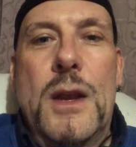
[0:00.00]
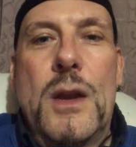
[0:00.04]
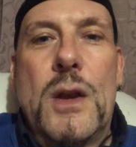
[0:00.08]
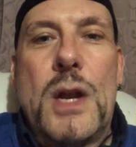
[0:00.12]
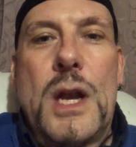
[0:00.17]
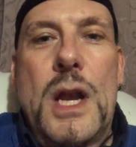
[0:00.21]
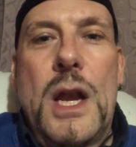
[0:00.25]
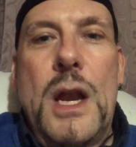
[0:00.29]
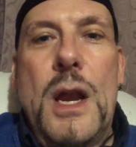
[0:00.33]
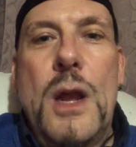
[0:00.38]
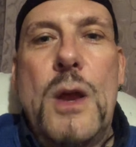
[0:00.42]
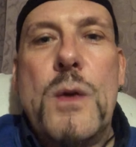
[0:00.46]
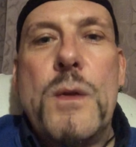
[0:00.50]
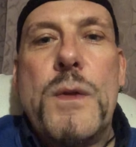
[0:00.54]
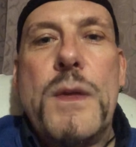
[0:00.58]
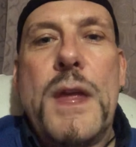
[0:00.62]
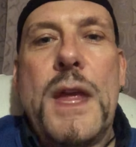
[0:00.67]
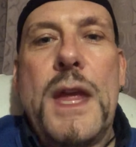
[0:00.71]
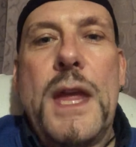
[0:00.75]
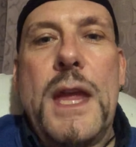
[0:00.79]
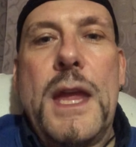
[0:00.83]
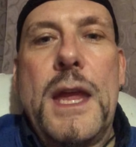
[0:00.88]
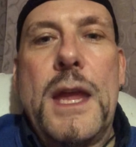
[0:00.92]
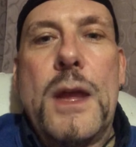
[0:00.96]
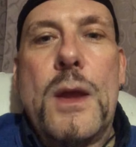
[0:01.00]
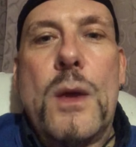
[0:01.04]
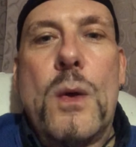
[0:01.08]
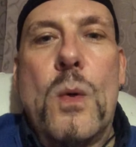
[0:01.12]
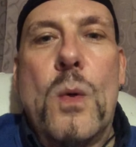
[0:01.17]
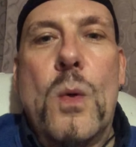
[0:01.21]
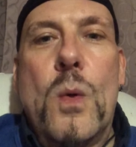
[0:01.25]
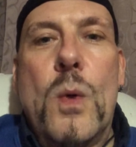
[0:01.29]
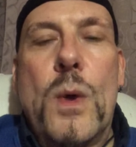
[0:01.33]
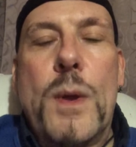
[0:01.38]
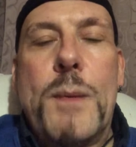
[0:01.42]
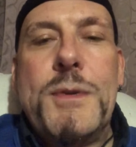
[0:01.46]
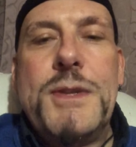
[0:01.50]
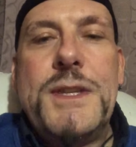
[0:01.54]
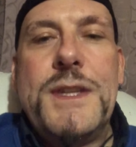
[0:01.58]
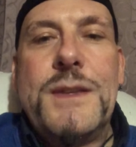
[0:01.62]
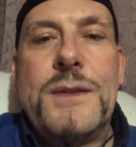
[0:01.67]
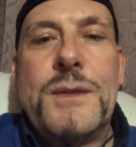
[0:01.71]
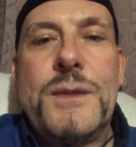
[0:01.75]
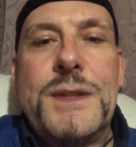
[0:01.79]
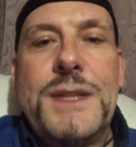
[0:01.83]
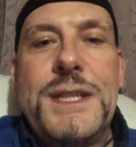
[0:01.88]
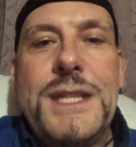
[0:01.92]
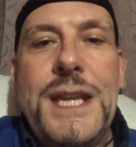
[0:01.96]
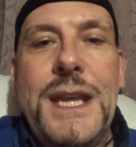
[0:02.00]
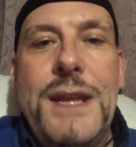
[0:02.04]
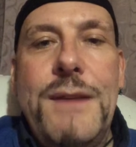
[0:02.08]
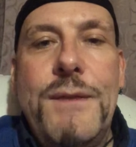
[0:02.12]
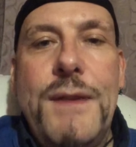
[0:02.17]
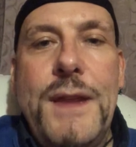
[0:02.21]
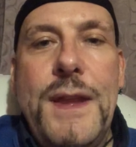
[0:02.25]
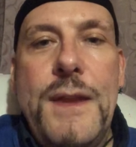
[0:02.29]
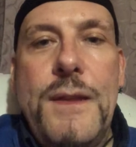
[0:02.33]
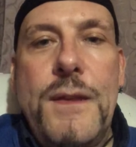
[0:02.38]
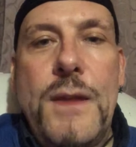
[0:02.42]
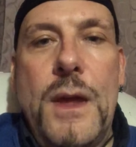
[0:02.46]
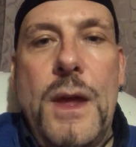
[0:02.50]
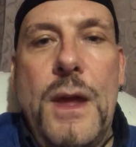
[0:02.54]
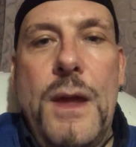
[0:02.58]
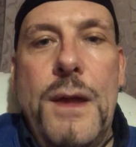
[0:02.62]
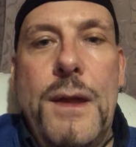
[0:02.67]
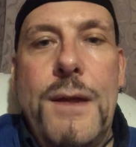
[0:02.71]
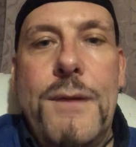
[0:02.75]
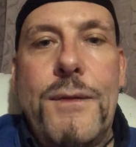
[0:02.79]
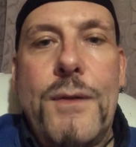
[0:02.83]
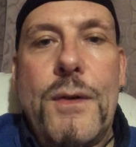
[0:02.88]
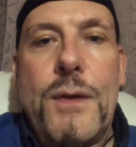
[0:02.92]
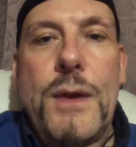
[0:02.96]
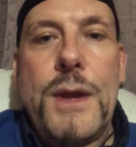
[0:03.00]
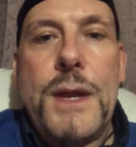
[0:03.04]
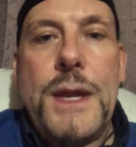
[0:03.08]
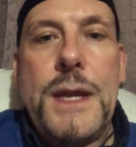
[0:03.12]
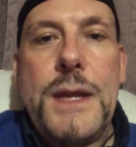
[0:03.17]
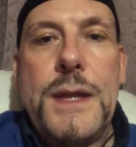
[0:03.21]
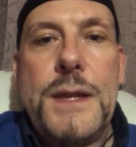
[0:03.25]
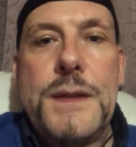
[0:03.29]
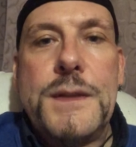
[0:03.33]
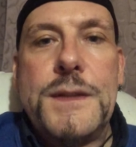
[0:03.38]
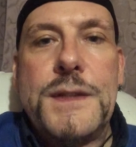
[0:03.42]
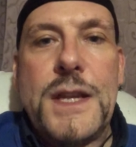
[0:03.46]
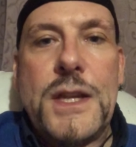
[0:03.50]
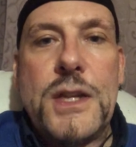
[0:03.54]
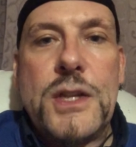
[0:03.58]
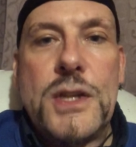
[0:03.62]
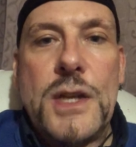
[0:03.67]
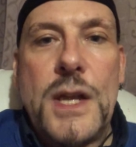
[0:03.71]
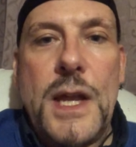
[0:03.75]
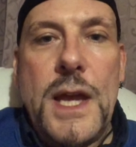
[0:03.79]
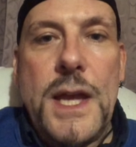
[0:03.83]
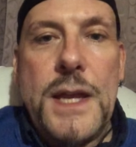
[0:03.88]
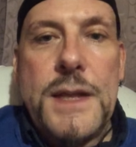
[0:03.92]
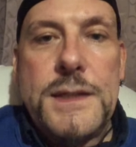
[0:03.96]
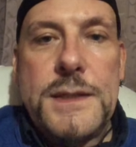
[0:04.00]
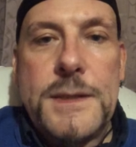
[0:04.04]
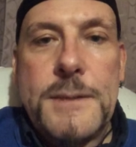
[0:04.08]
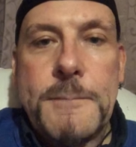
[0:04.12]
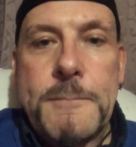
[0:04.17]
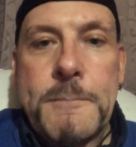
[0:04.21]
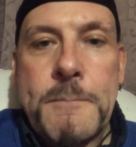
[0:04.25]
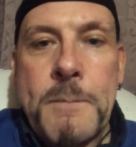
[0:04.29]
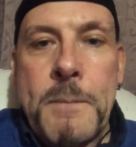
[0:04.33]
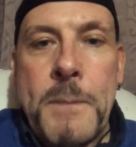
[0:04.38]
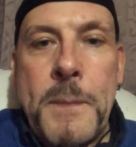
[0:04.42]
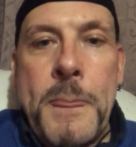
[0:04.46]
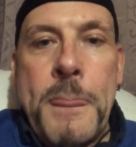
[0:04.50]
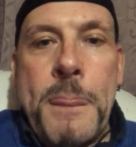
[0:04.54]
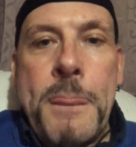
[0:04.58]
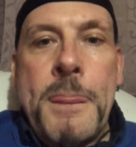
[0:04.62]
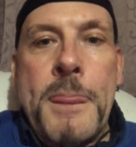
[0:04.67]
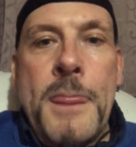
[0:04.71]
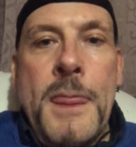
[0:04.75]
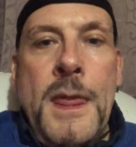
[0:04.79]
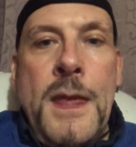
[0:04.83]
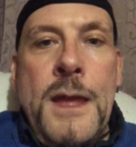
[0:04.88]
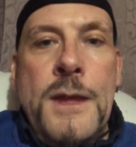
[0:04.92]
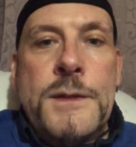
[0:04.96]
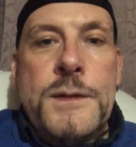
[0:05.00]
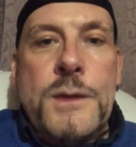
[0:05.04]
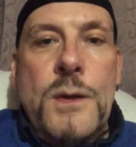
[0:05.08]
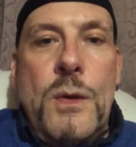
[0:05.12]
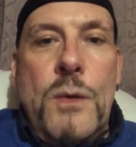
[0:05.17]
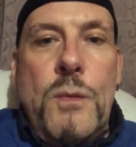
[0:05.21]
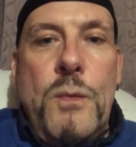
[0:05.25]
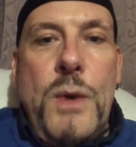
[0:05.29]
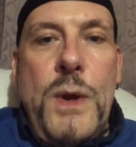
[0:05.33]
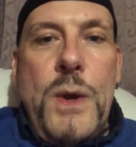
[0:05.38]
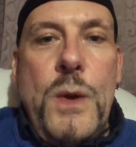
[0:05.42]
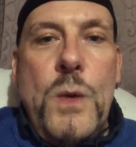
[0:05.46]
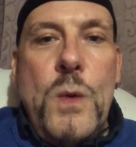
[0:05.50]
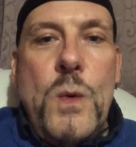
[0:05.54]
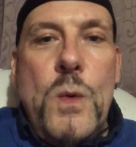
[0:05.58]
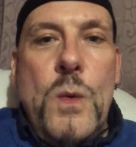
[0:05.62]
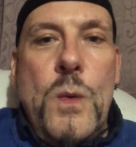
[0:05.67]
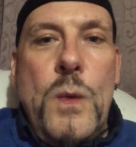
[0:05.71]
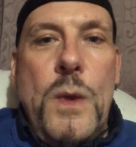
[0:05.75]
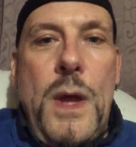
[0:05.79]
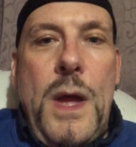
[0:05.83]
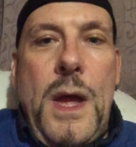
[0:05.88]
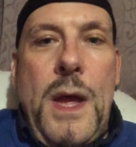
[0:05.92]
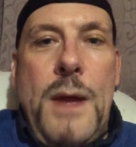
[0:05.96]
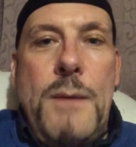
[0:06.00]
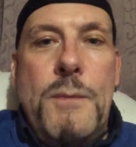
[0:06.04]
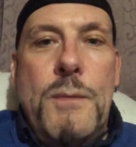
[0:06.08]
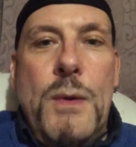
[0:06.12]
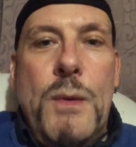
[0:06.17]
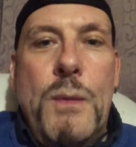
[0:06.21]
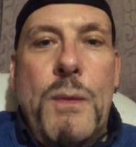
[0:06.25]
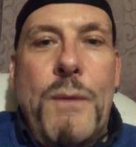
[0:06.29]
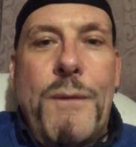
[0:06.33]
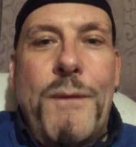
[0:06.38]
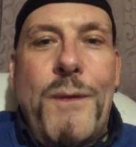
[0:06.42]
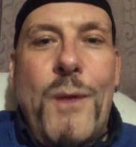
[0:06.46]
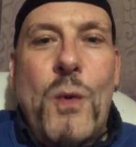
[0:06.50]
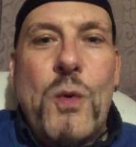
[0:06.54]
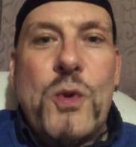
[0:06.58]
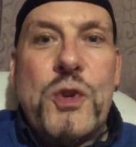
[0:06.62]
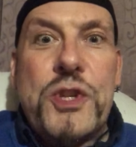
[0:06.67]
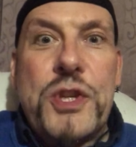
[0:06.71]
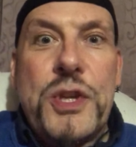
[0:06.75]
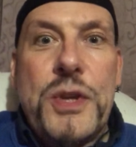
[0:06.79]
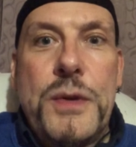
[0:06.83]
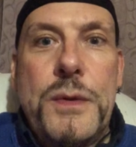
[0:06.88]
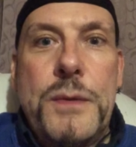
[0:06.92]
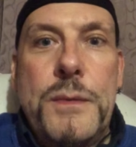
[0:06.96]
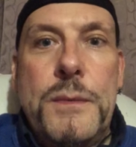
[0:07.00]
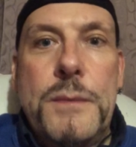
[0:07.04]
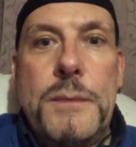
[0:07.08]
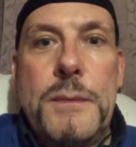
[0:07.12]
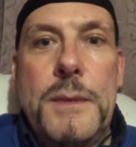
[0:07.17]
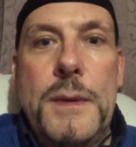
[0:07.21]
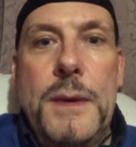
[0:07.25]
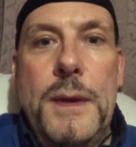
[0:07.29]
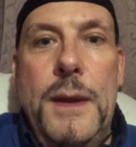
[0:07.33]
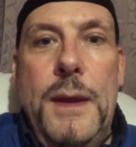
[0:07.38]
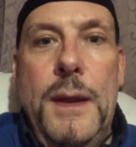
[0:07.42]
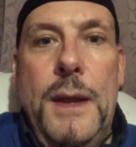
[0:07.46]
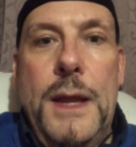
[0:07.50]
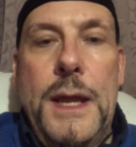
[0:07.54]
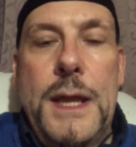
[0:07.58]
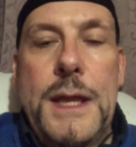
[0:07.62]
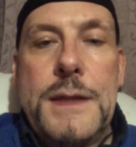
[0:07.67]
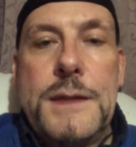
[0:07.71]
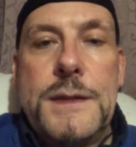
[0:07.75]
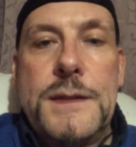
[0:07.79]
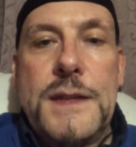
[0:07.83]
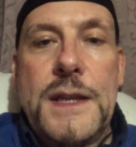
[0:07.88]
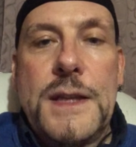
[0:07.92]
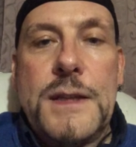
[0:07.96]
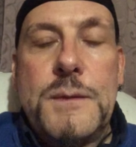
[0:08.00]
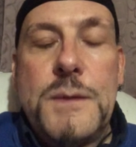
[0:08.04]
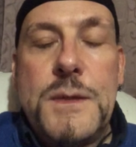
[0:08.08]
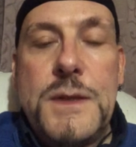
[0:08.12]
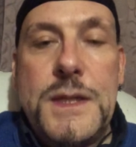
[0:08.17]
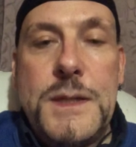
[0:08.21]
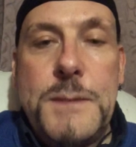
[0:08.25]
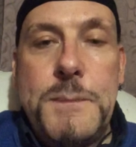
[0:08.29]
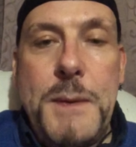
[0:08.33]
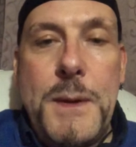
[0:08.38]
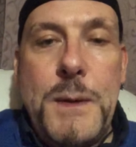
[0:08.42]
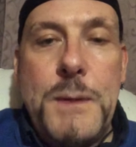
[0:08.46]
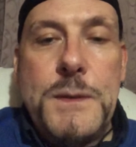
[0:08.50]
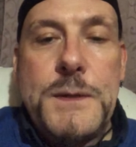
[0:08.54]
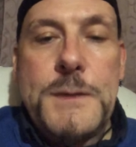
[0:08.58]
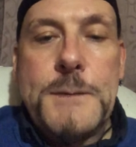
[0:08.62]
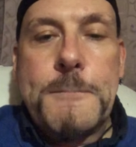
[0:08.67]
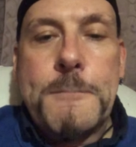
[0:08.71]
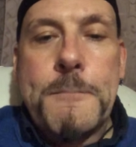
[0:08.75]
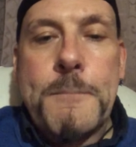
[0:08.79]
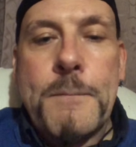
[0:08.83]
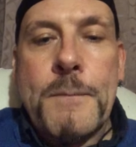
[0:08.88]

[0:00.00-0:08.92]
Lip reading: clothing or images on TV that are very sexualised. So a real revulsion against sex, which I suppose,